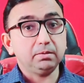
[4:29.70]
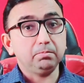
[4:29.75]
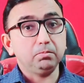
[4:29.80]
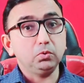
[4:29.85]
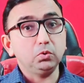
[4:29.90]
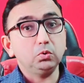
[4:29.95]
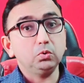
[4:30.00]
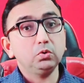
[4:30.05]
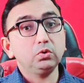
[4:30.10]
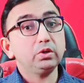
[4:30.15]
the
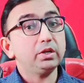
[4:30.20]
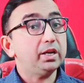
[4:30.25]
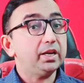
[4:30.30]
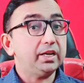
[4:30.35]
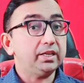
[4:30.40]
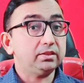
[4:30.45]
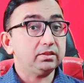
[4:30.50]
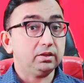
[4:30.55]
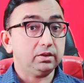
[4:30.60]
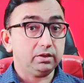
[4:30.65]
more
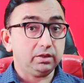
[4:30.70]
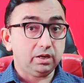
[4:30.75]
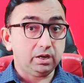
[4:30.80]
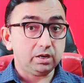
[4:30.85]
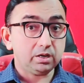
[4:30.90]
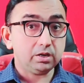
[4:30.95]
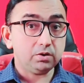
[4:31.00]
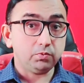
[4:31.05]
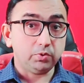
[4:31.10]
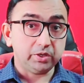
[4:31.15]
and the
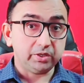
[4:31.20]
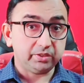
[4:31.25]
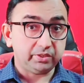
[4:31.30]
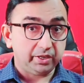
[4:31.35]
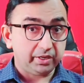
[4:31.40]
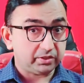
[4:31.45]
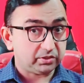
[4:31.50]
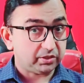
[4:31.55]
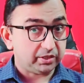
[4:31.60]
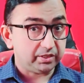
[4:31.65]
longer one
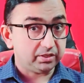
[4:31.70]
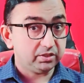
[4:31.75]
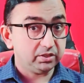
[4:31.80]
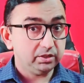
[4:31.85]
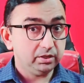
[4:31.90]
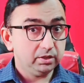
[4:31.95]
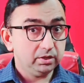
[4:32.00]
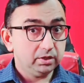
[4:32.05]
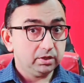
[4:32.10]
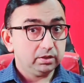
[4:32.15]
takes it,
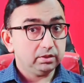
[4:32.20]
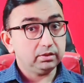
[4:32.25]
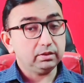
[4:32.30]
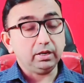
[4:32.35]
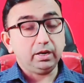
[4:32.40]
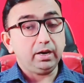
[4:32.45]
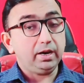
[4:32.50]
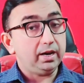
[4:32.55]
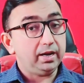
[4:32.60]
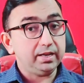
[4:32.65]

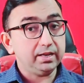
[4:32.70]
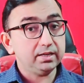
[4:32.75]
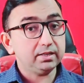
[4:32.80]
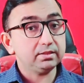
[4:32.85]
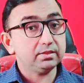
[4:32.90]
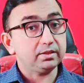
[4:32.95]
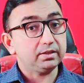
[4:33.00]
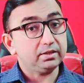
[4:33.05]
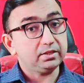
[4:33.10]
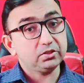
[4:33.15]
the higher
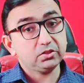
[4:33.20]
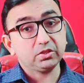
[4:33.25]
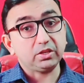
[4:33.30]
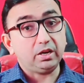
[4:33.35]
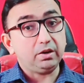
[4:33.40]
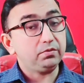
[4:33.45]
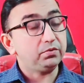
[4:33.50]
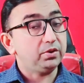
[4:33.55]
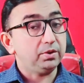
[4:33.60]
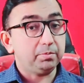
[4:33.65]
the risk
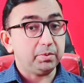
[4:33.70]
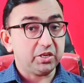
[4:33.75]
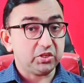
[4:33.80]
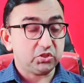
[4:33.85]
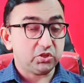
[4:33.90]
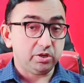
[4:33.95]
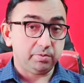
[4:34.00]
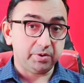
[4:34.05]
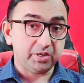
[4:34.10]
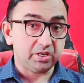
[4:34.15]
of
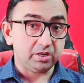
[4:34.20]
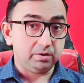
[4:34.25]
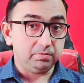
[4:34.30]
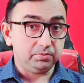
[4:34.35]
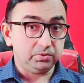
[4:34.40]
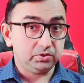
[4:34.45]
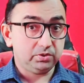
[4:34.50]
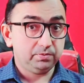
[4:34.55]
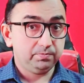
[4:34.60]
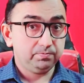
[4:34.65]
dementia
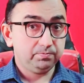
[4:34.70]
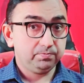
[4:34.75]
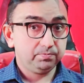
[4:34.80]
becomes.